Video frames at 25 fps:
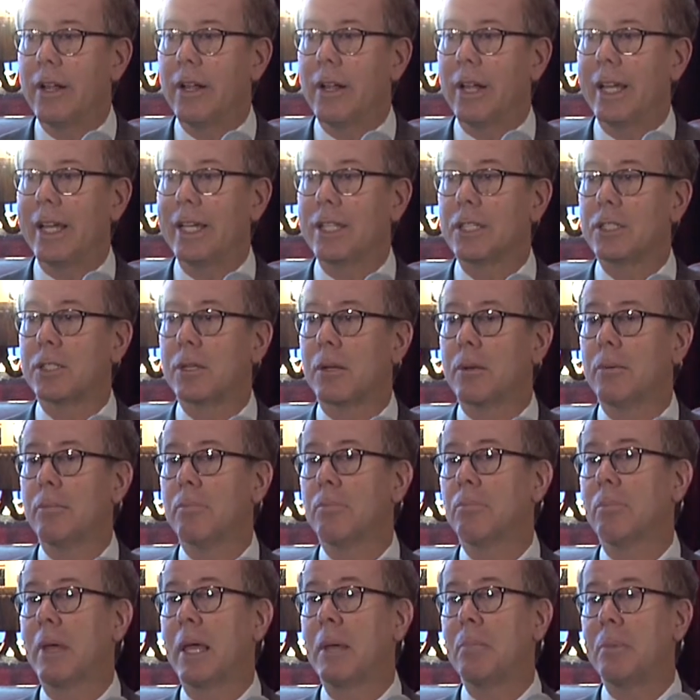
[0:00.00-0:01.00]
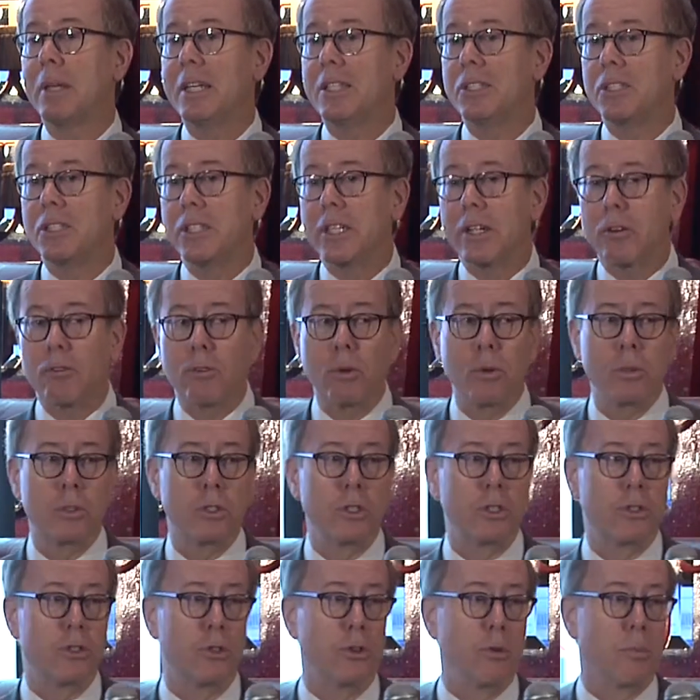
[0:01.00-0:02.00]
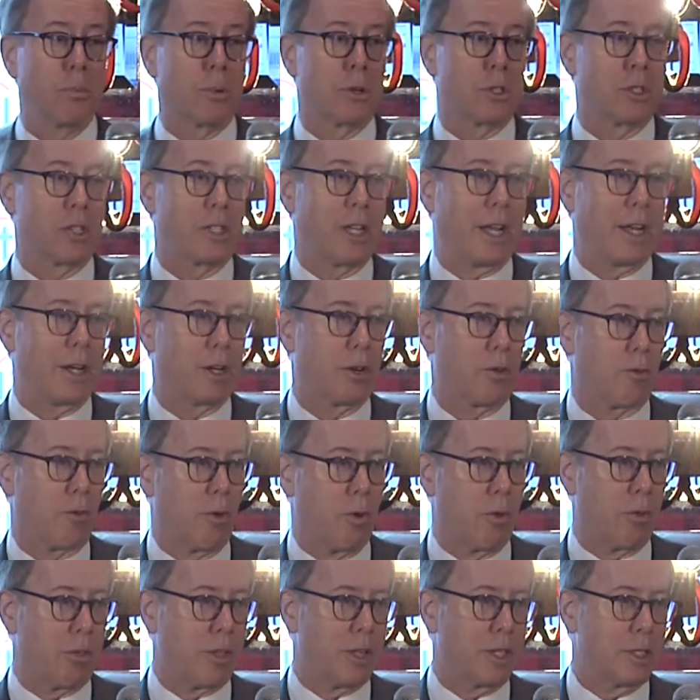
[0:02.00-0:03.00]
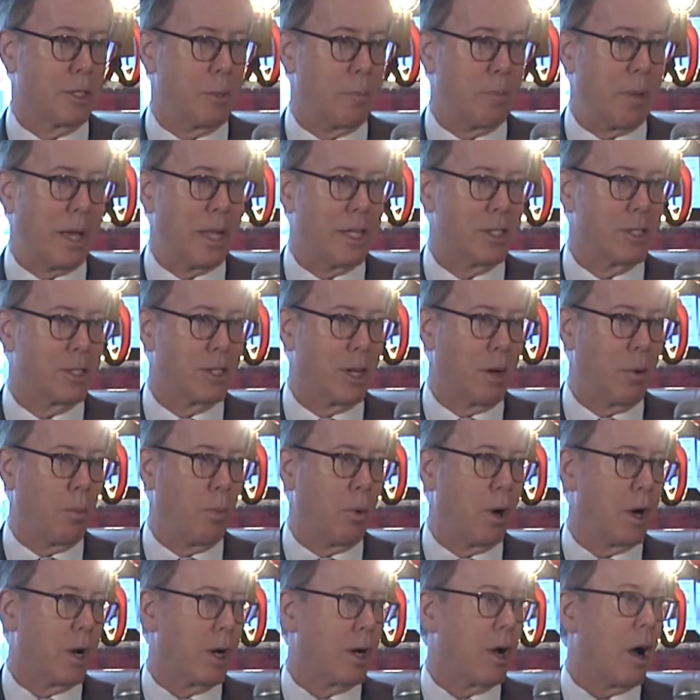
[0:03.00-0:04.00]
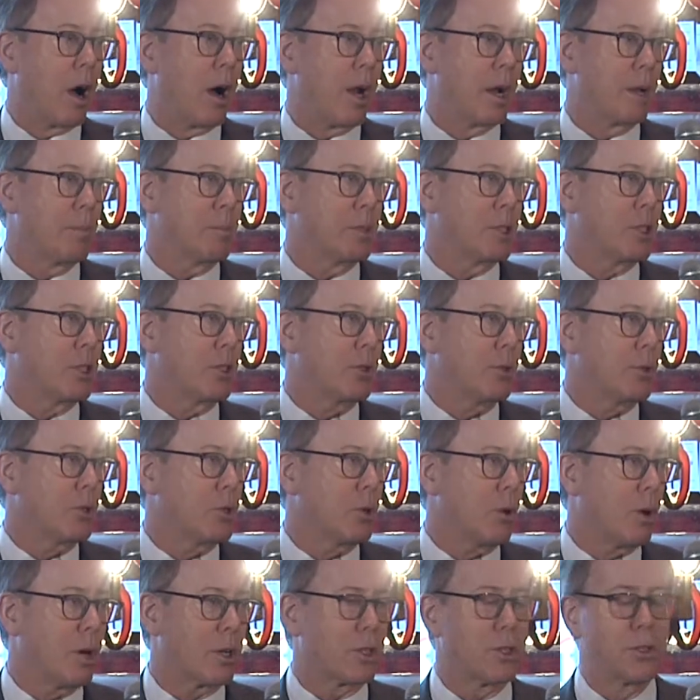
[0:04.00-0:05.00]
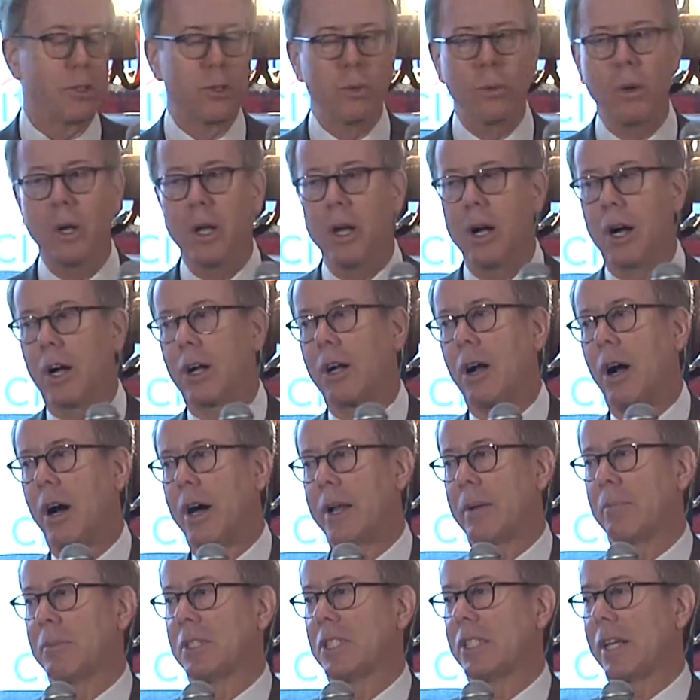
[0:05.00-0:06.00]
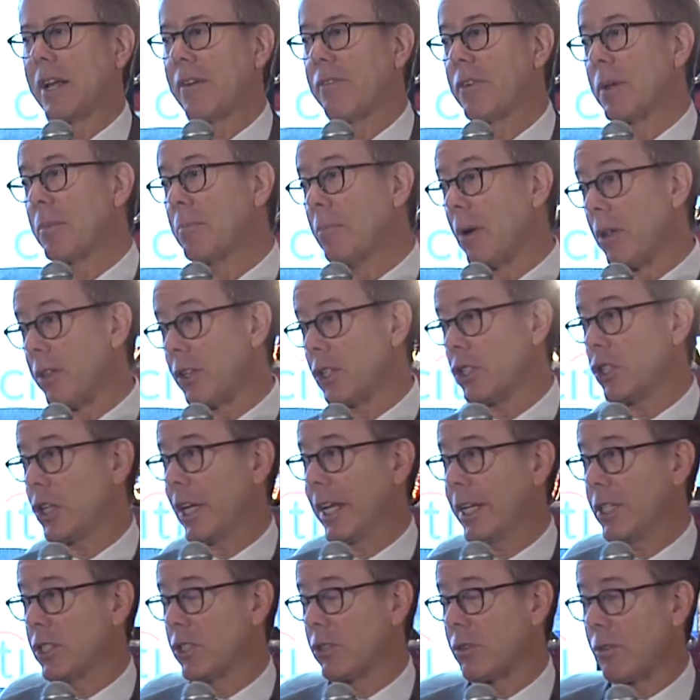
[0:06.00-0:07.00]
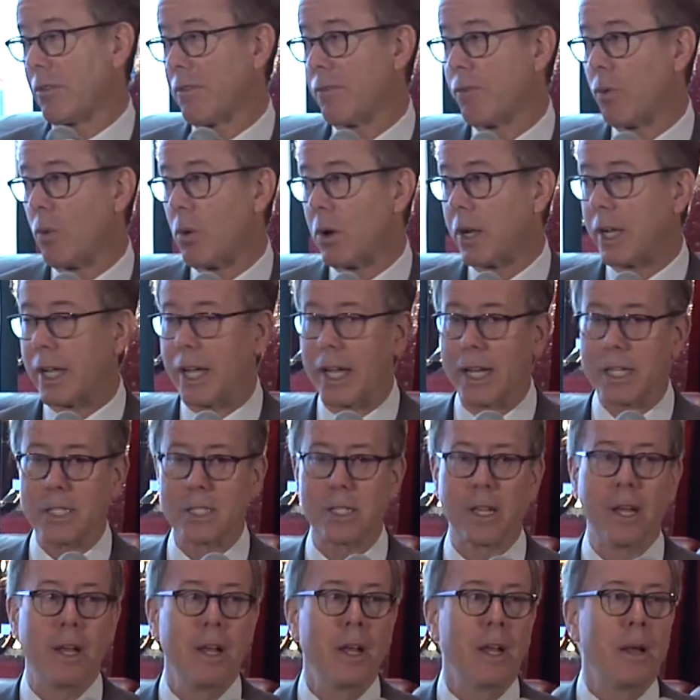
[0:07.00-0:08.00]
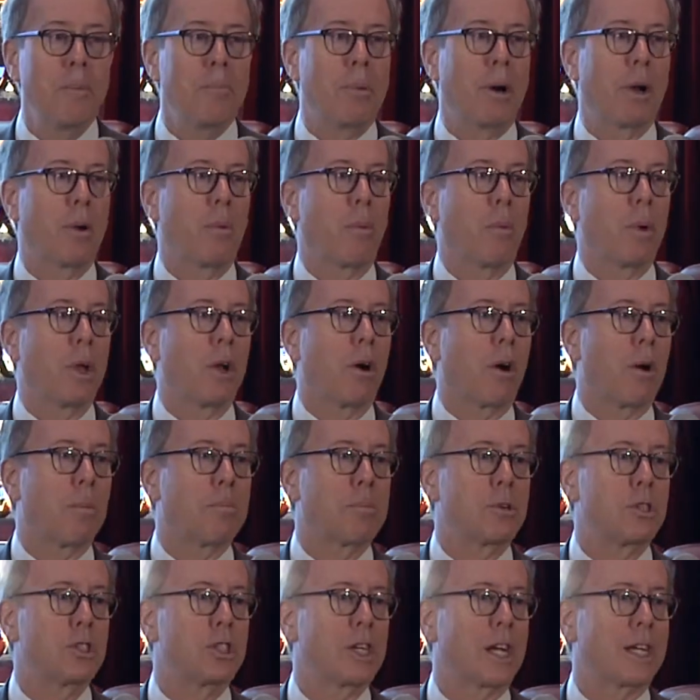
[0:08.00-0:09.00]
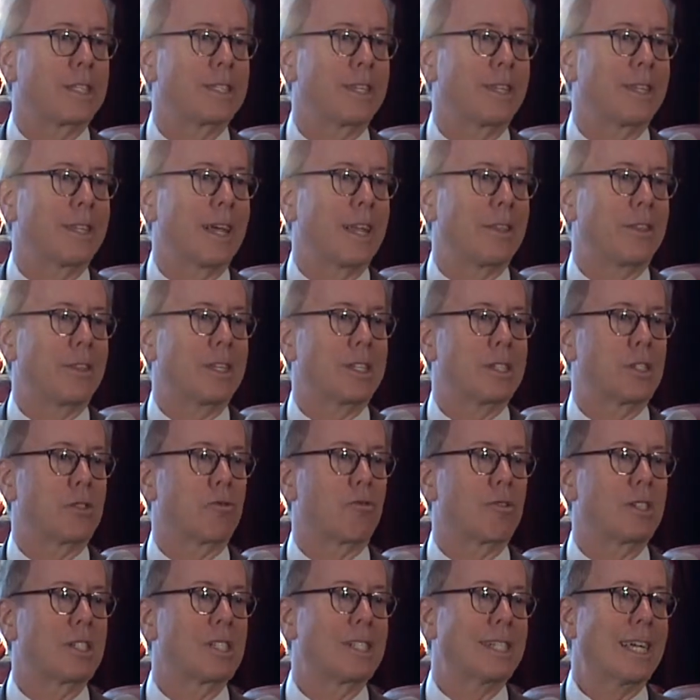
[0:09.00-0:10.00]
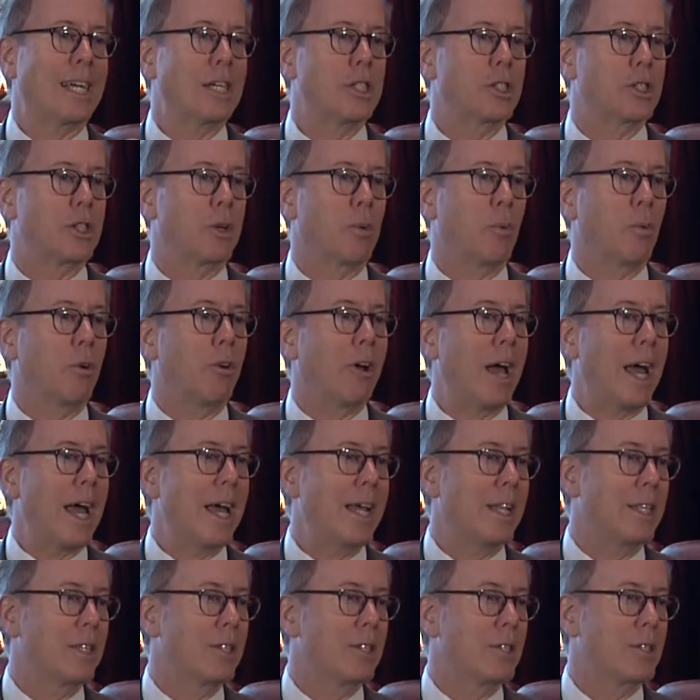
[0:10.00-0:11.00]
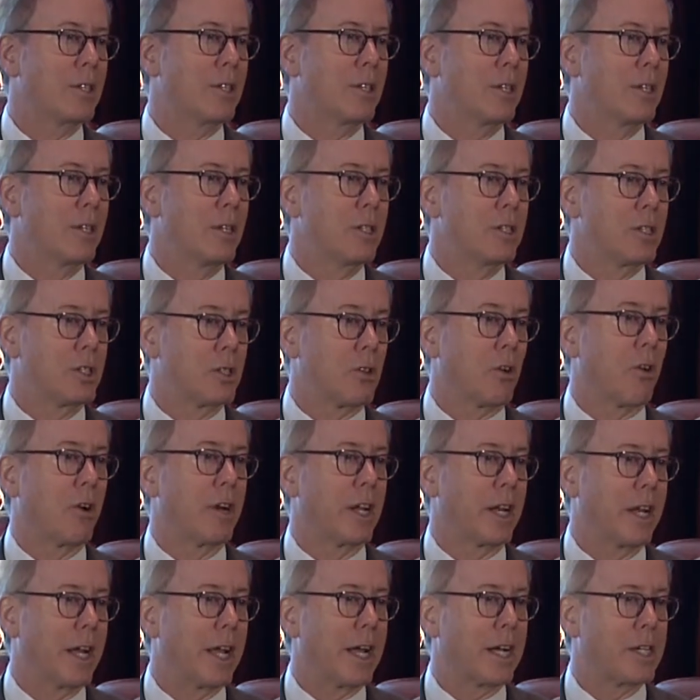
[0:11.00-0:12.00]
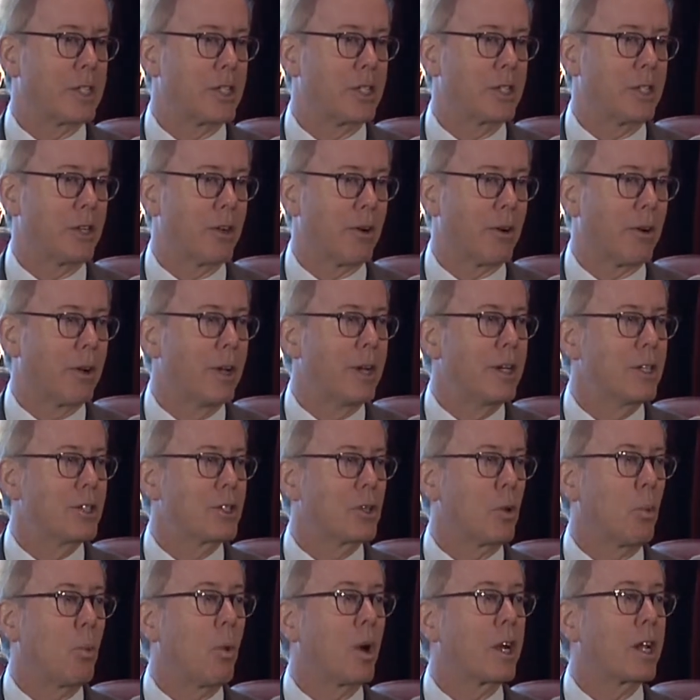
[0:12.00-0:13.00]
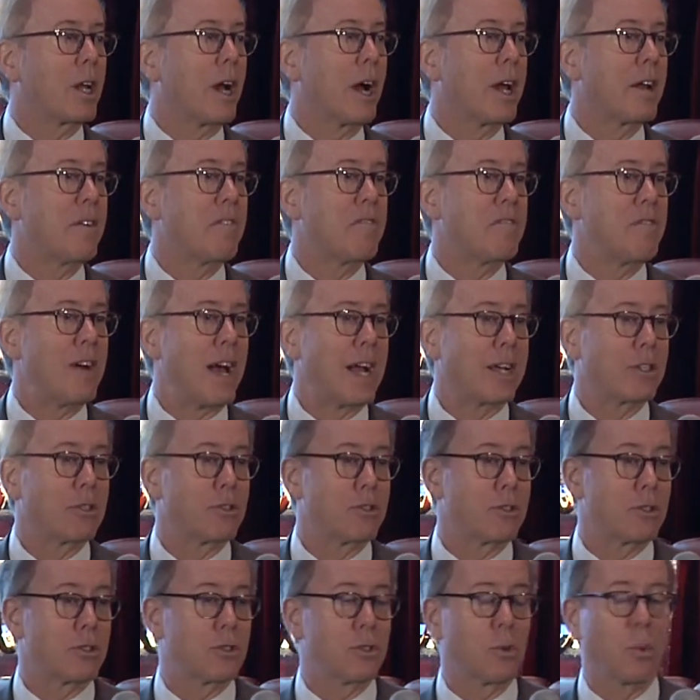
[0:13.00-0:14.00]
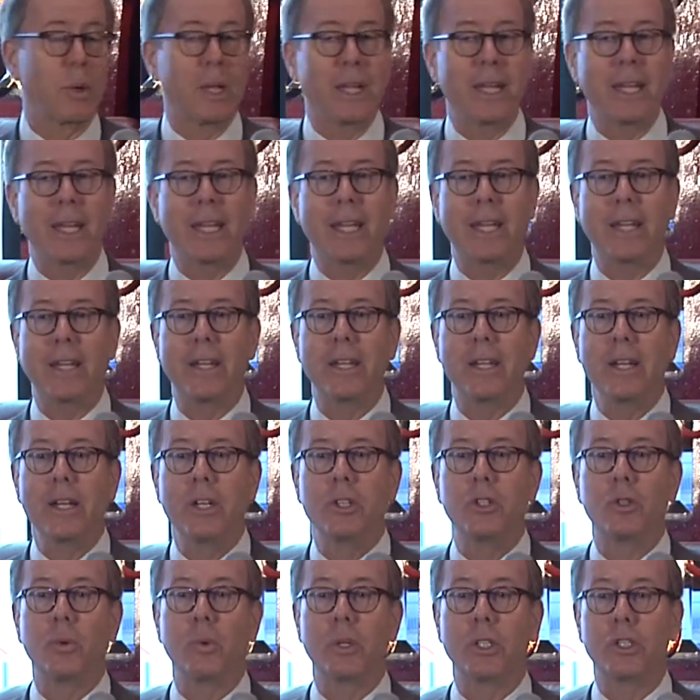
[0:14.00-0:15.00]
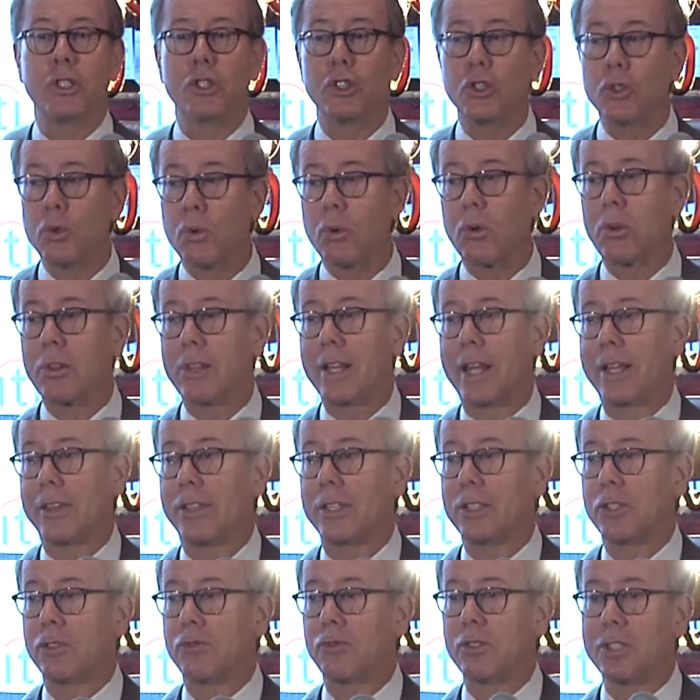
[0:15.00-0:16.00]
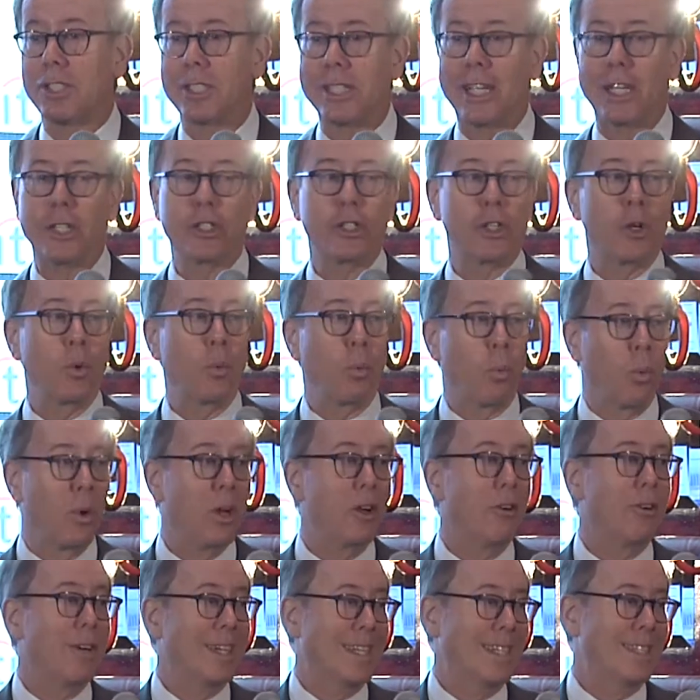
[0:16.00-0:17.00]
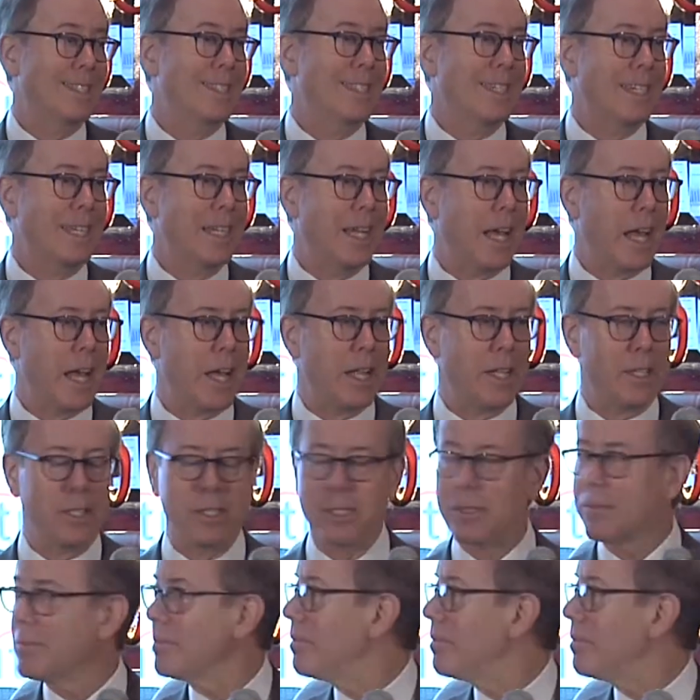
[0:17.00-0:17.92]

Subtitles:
is maybe 0 to 2% growth. It depends on what economist you talk to. Economists every month change their forecast, but we are projecting that this recession will end starting next year. So what kind of factors do we need to ensure that this recession will indeed end?